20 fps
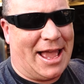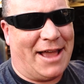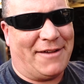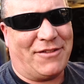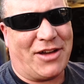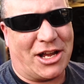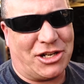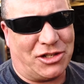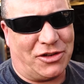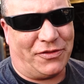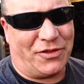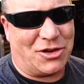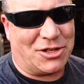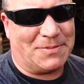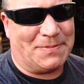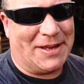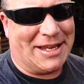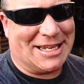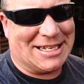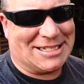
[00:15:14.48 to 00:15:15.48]
I've got your
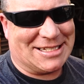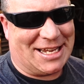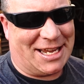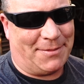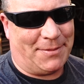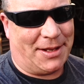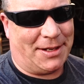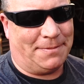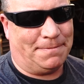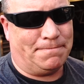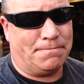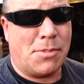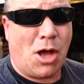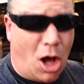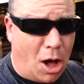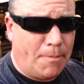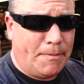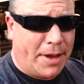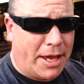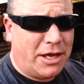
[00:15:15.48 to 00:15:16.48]
first big assignment.
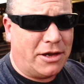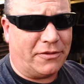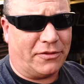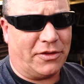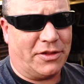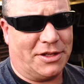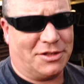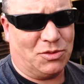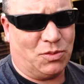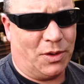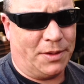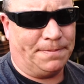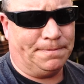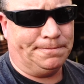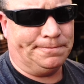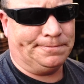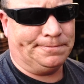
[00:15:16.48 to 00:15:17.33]
I'll pay you for this one.